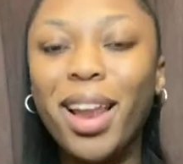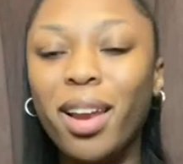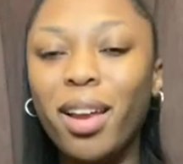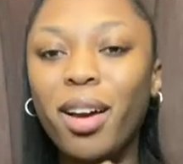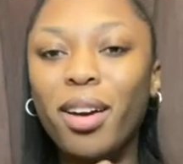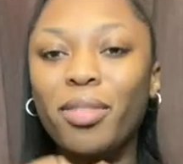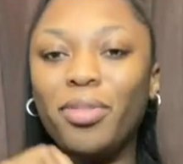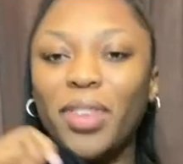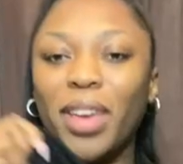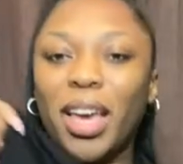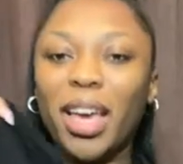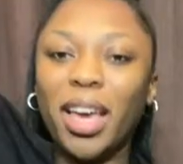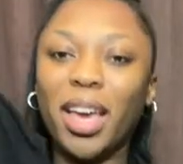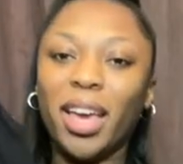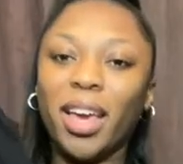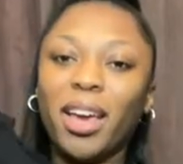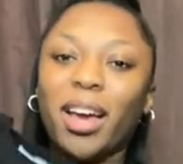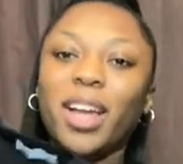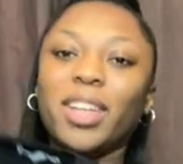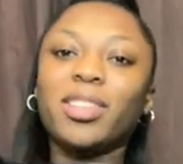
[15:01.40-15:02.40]
I love
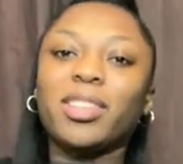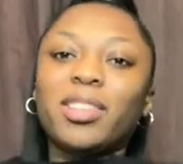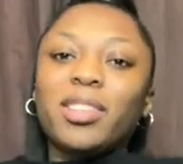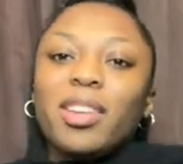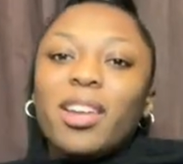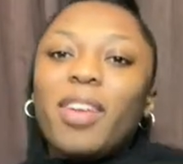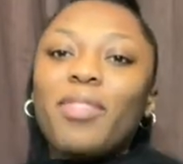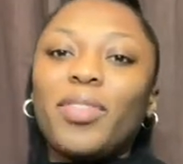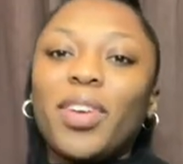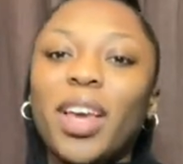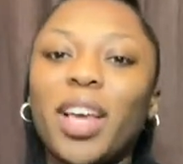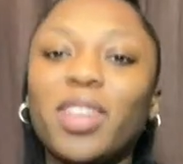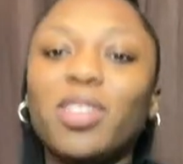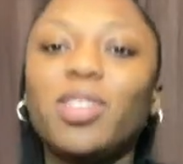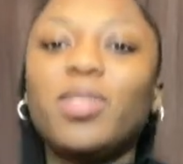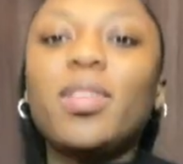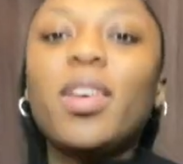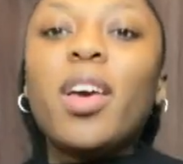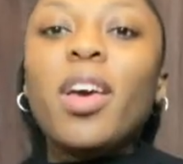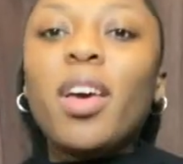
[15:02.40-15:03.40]
it. I just love it.
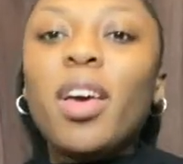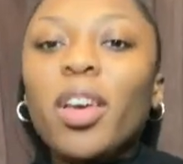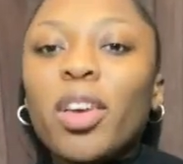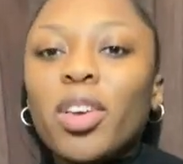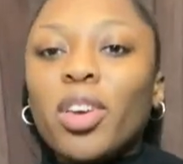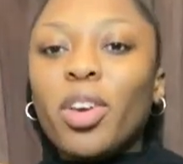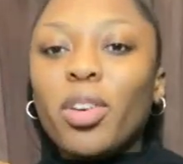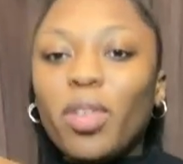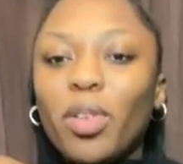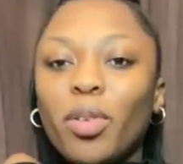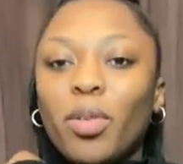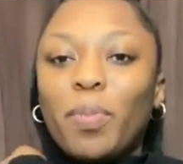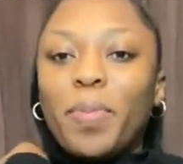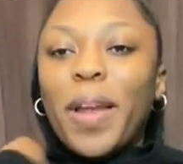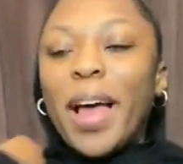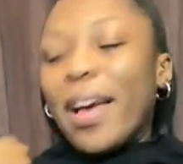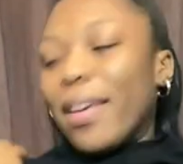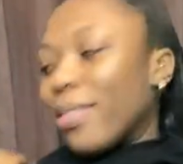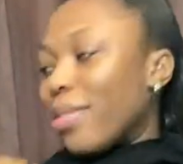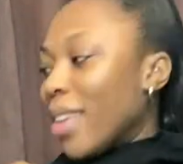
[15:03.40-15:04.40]
It's cute little
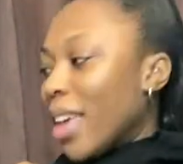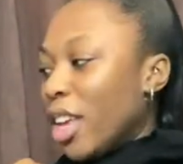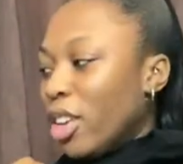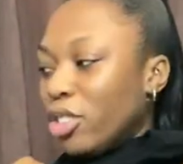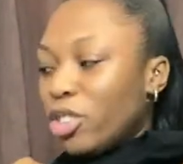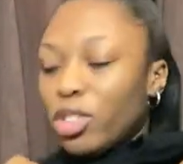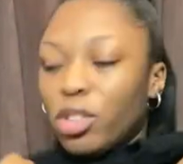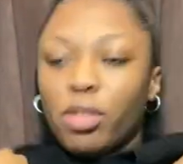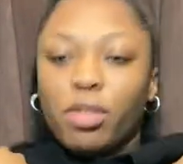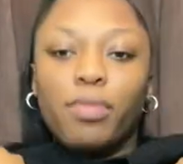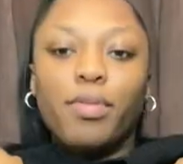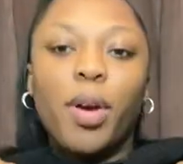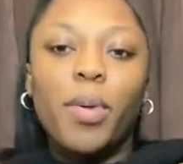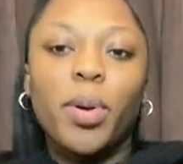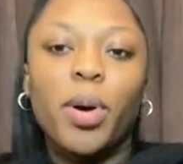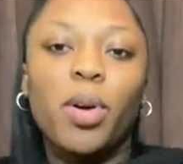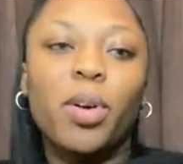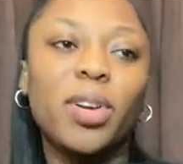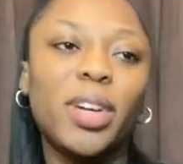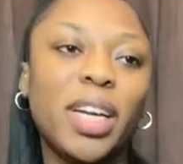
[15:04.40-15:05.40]
black thing. You just throw
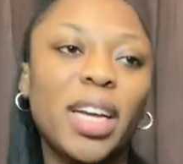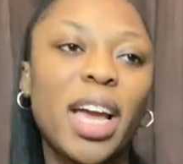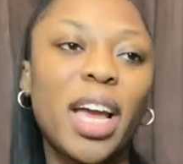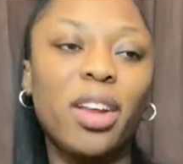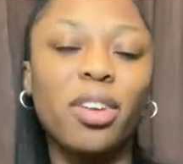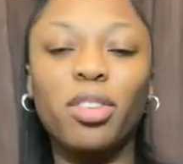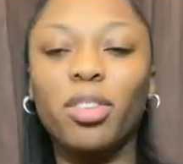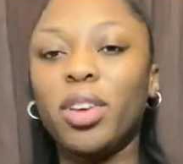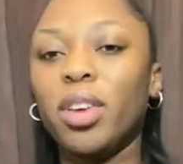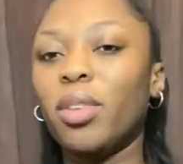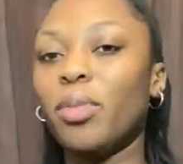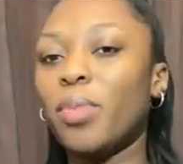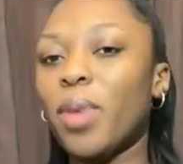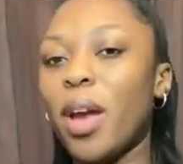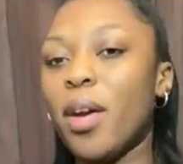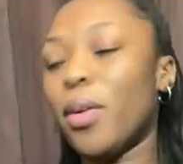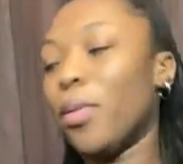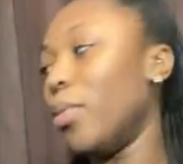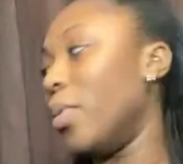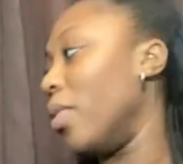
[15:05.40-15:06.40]
it on again. You can
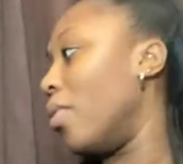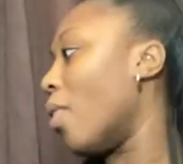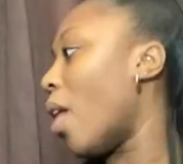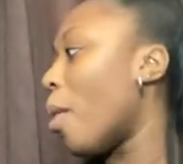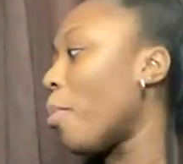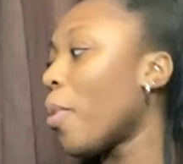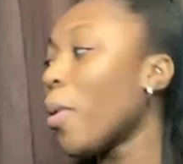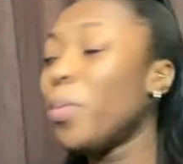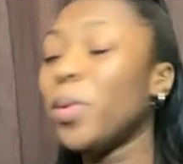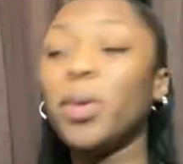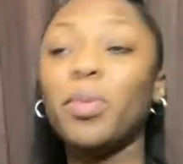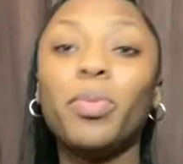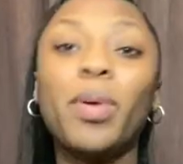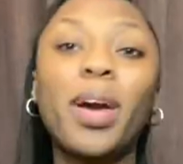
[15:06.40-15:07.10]
wear it with, I'll probably